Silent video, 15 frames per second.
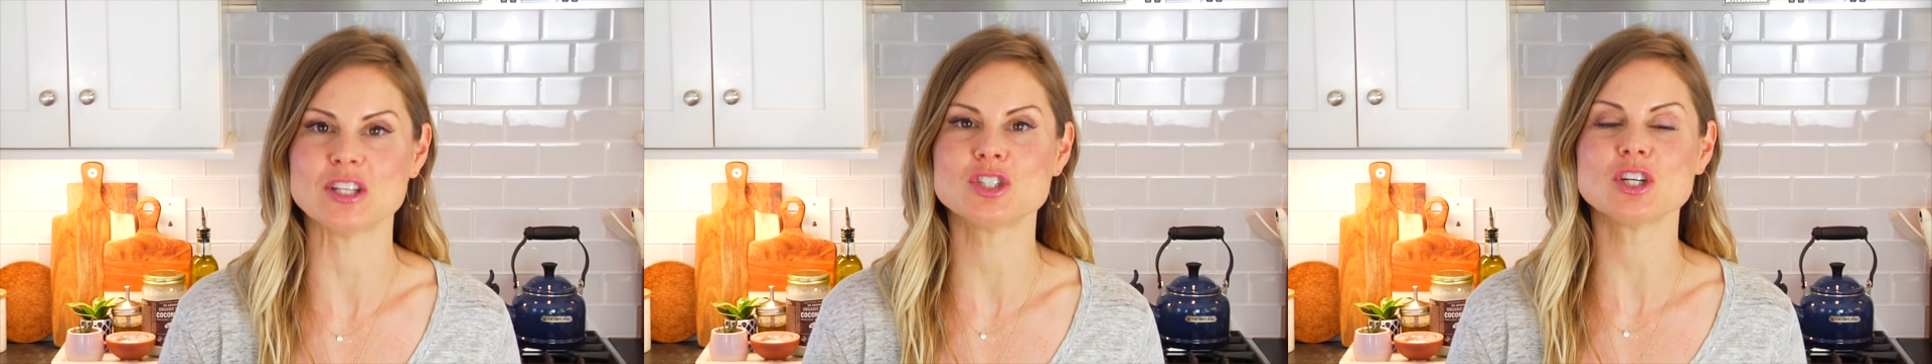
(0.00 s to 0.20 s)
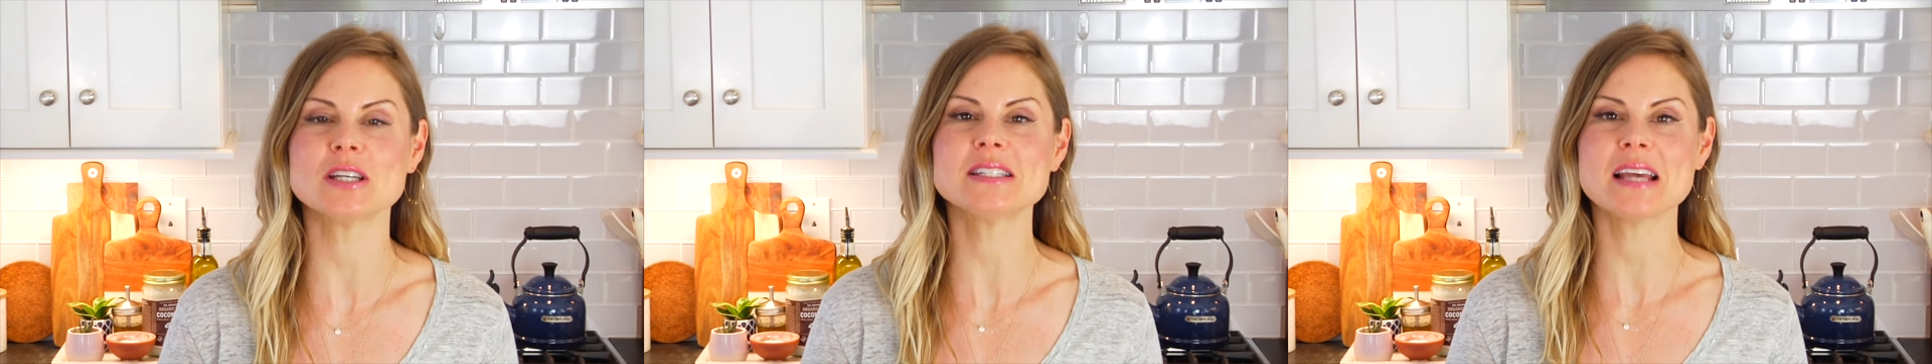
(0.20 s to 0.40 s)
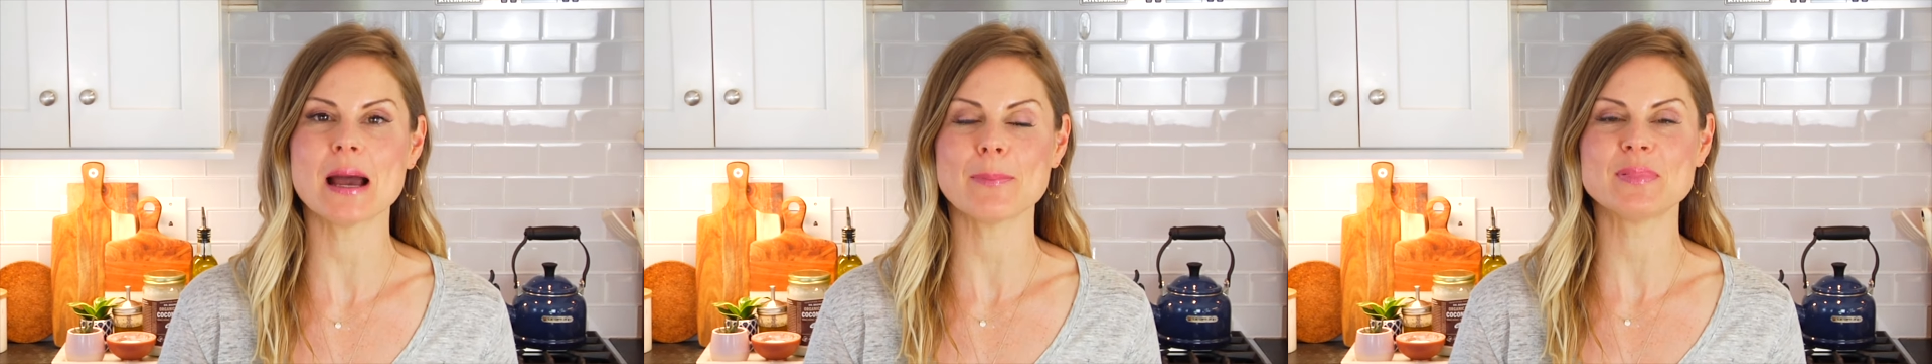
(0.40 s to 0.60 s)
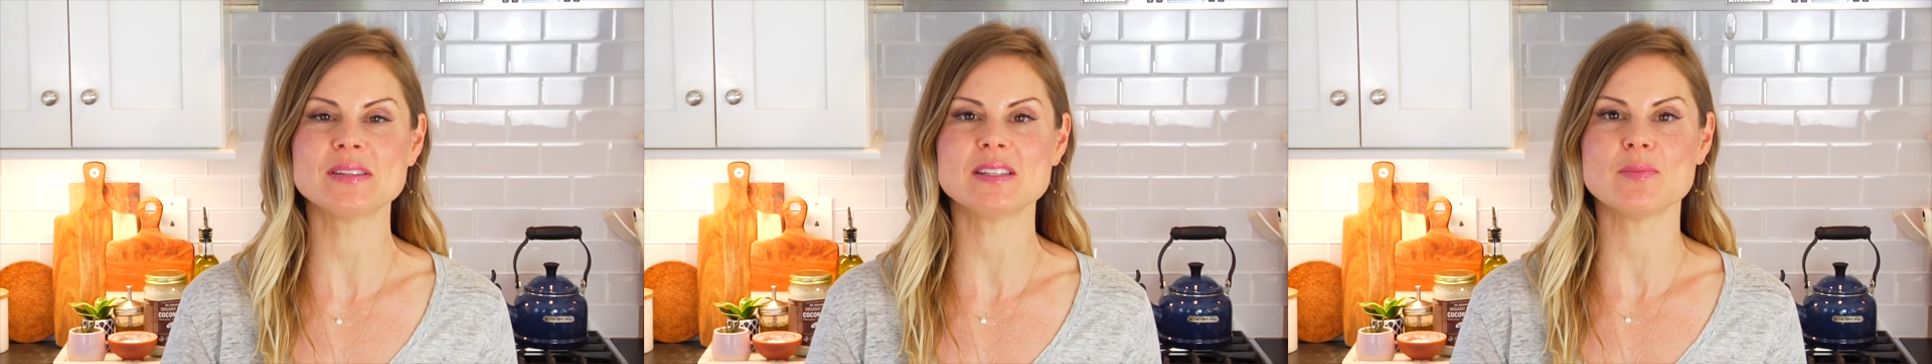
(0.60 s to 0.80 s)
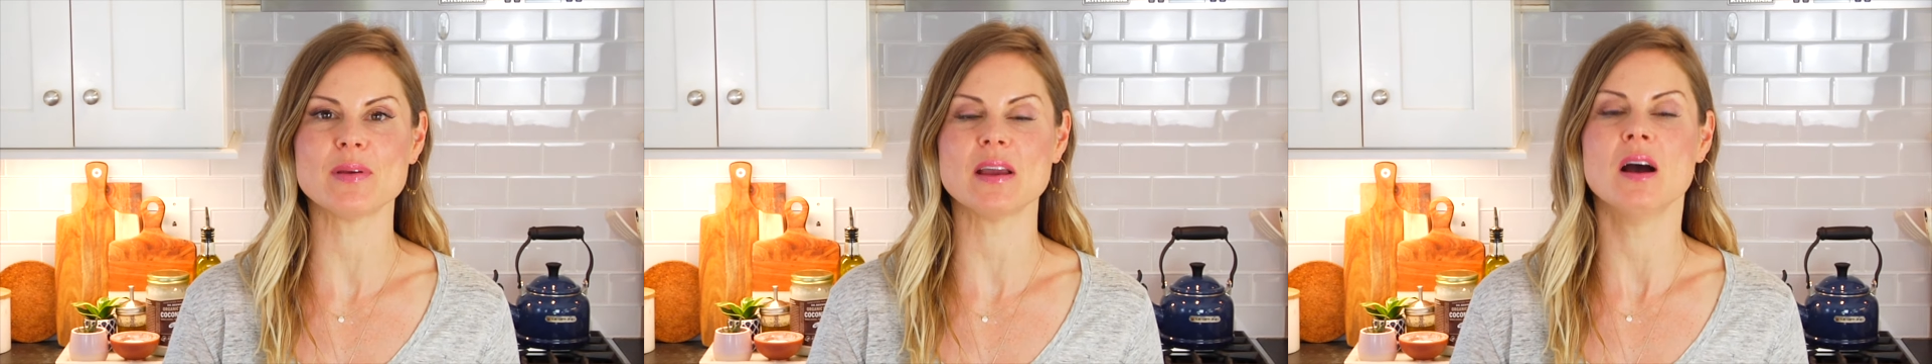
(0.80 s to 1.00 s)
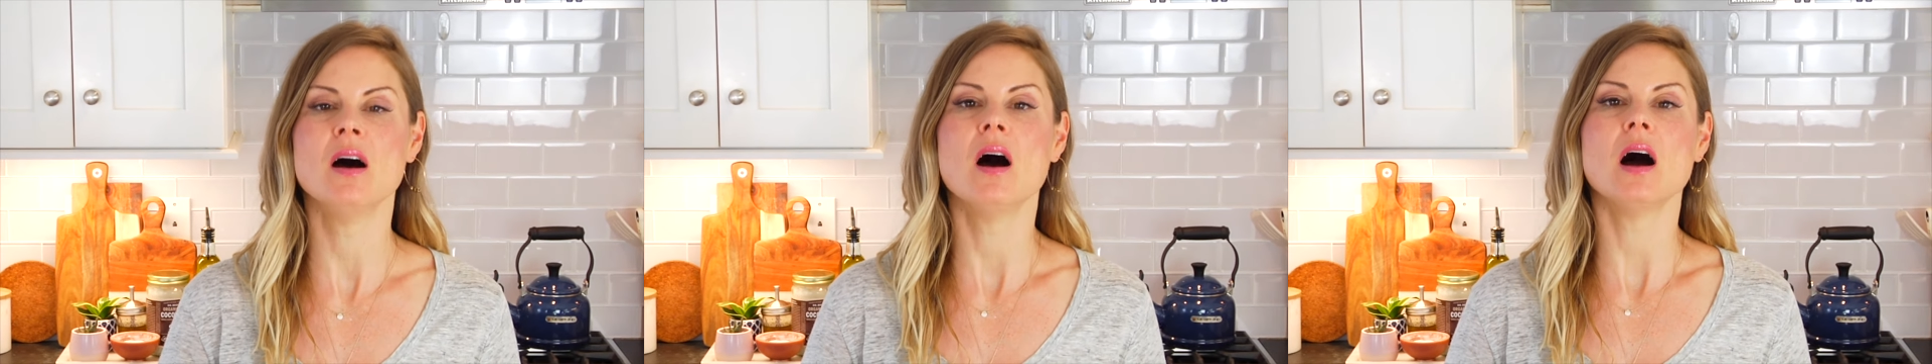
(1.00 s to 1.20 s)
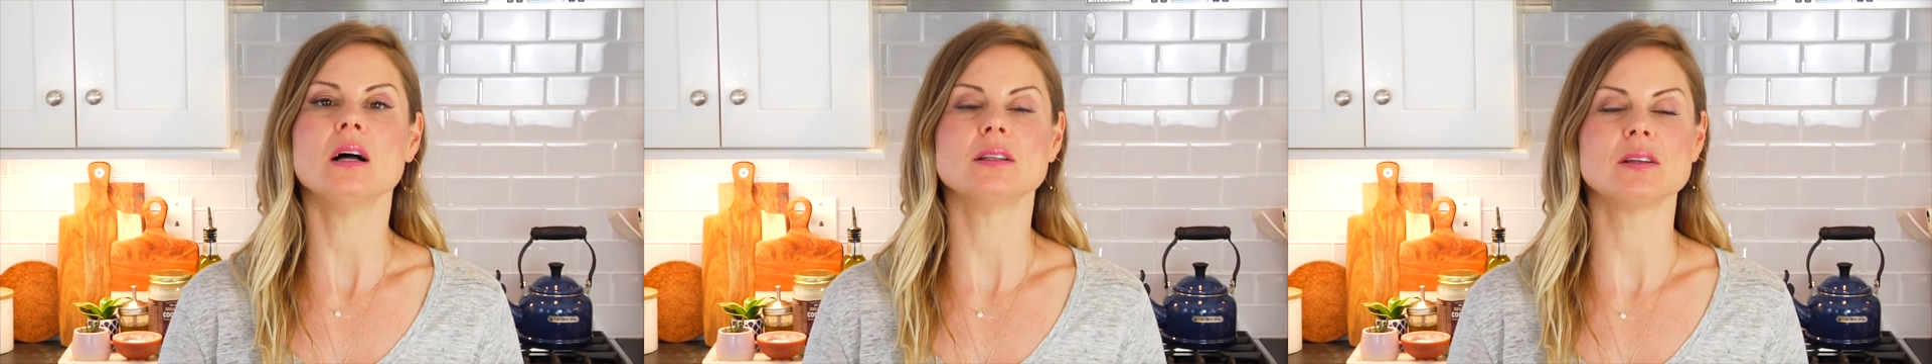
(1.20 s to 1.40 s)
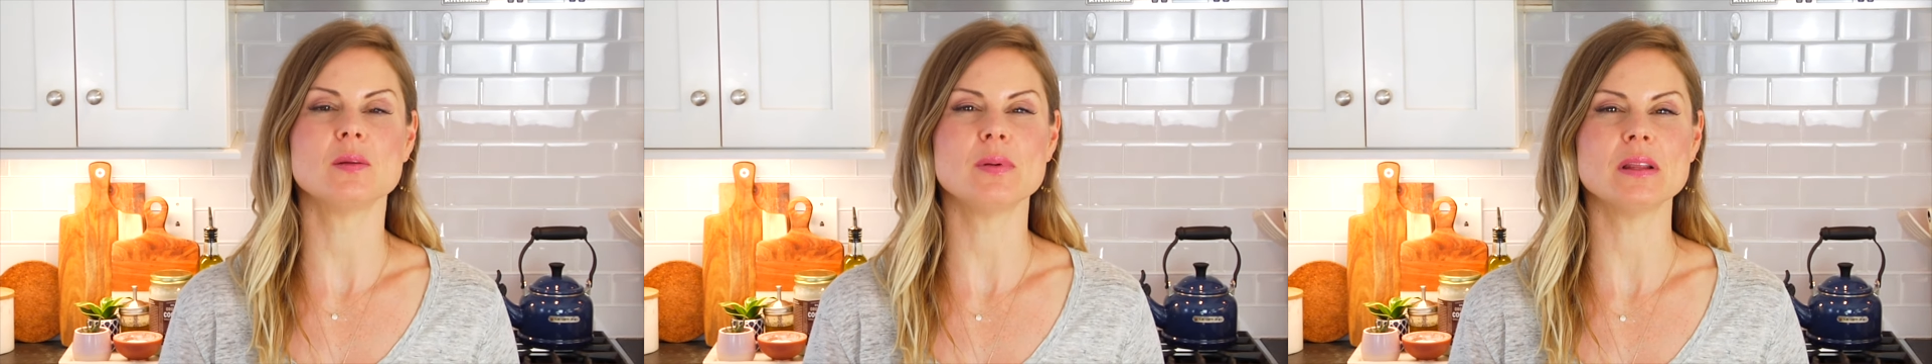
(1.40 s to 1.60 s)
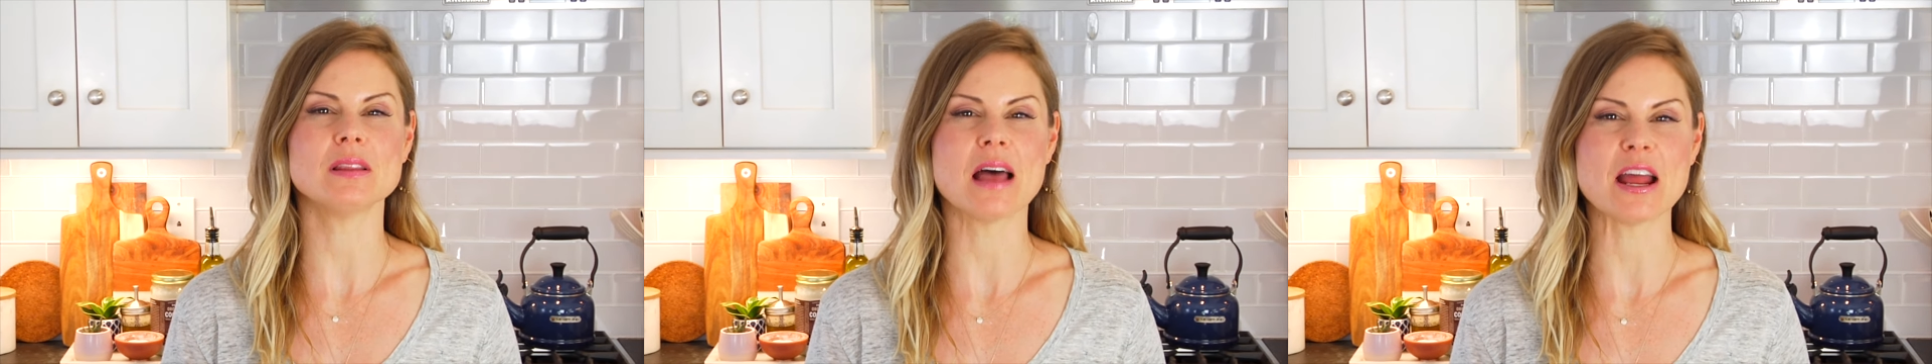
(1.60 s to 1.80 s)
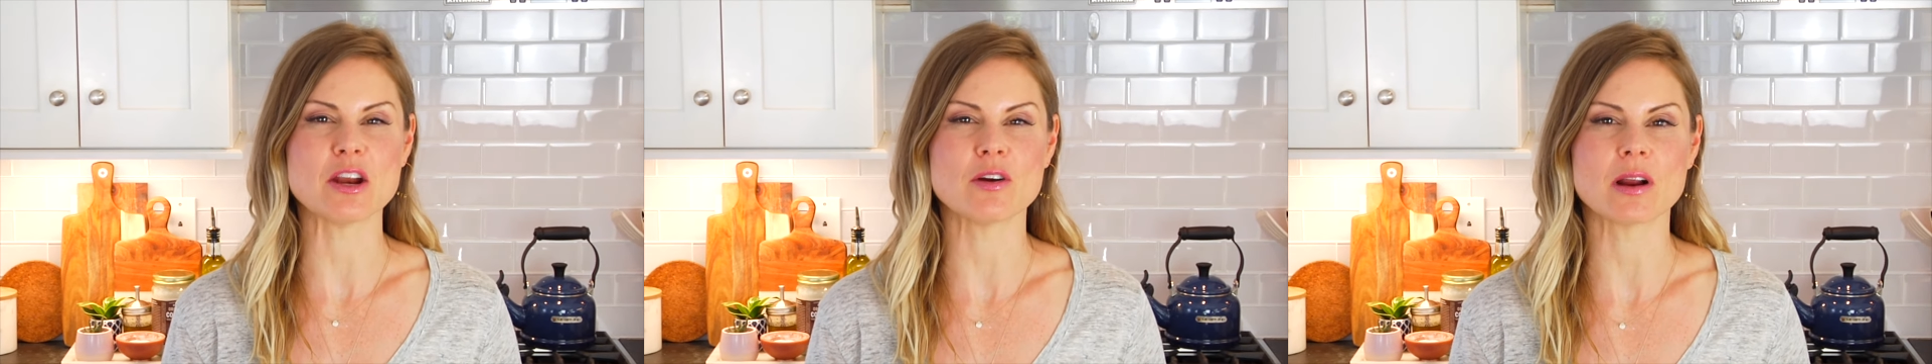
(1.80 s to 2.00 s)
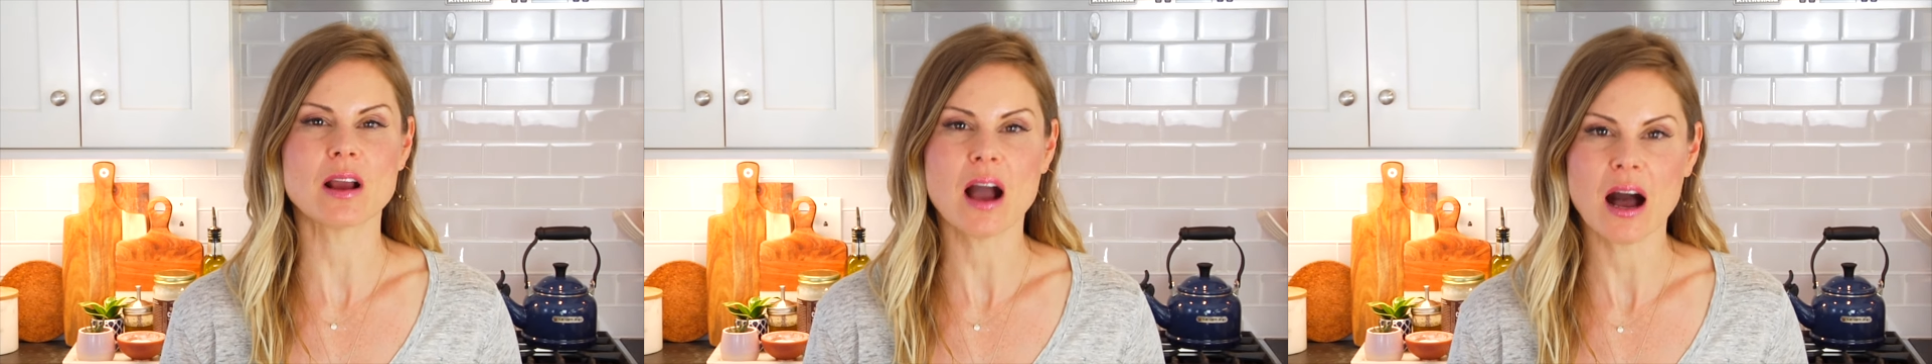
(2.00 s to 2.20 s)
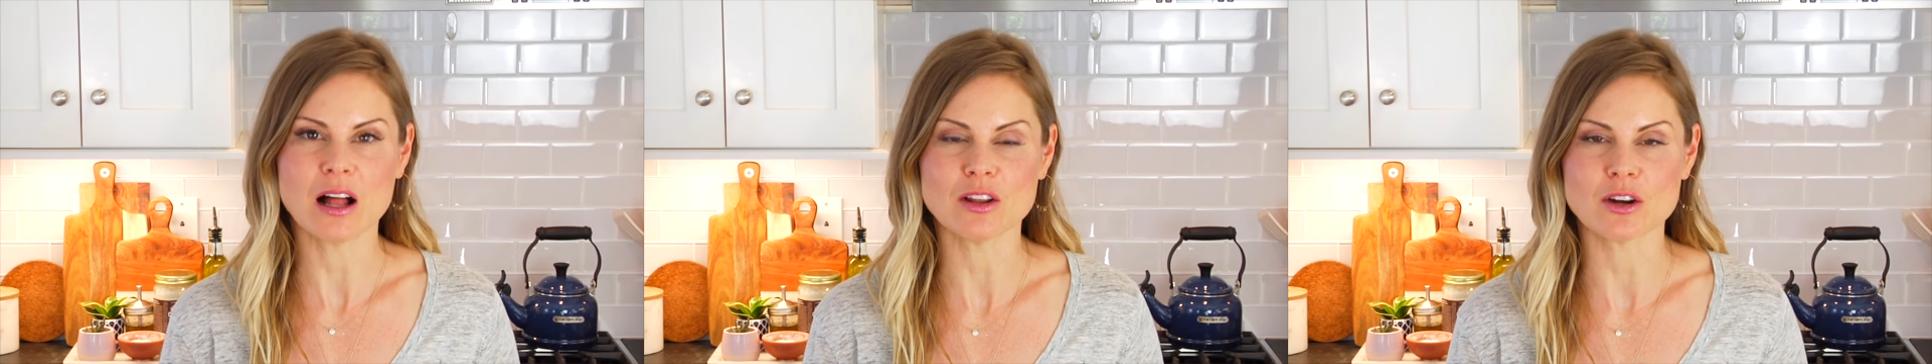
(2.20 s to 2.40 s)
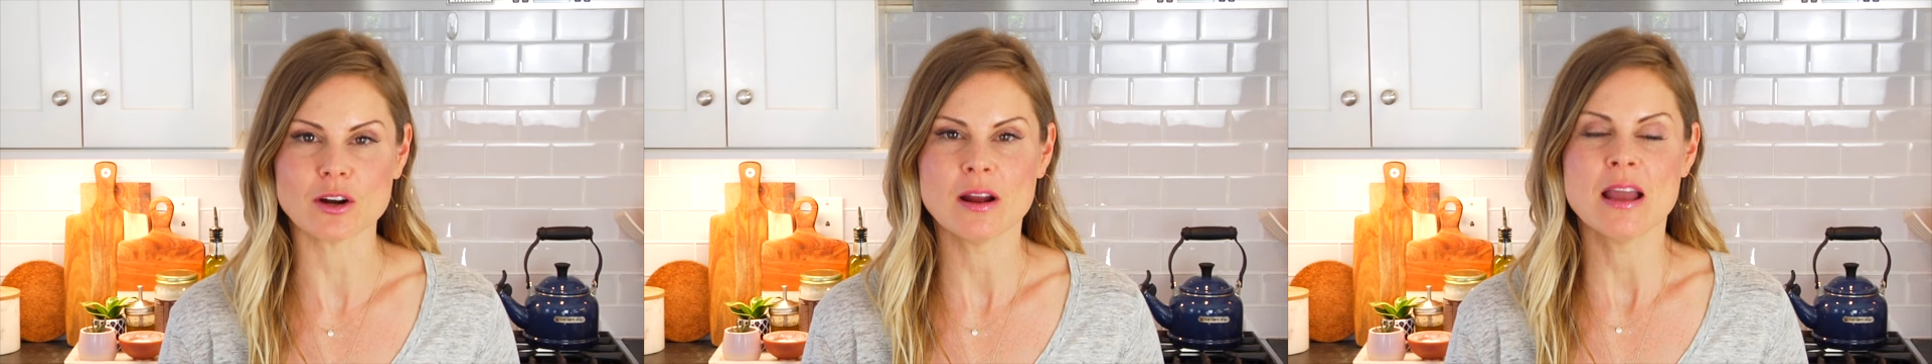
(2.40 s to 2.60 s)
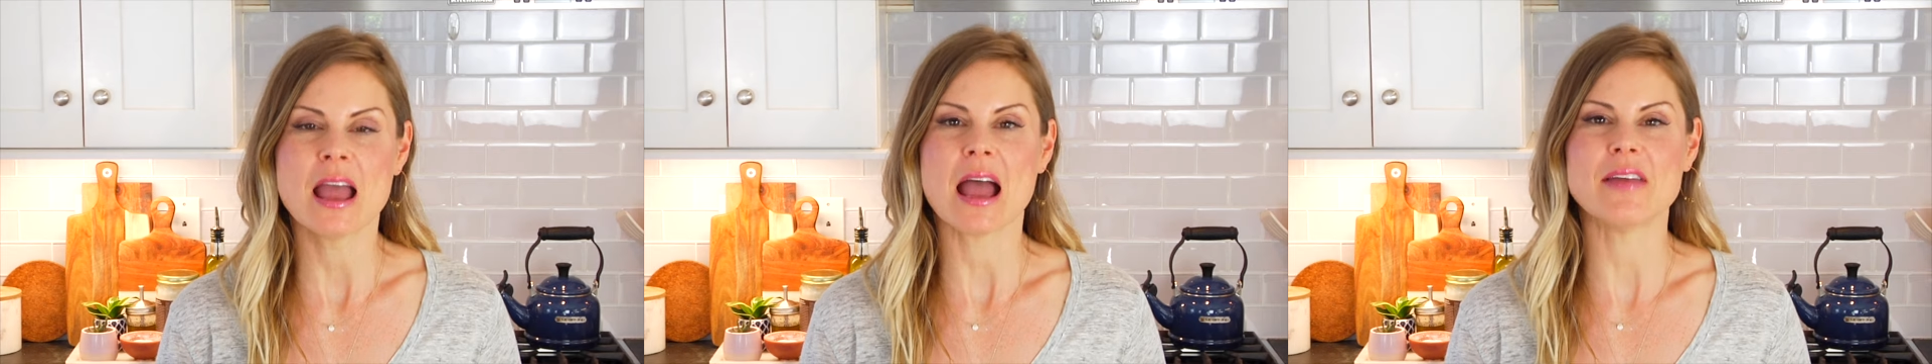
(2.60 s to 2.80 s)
It just happens to be a little bit lighter in color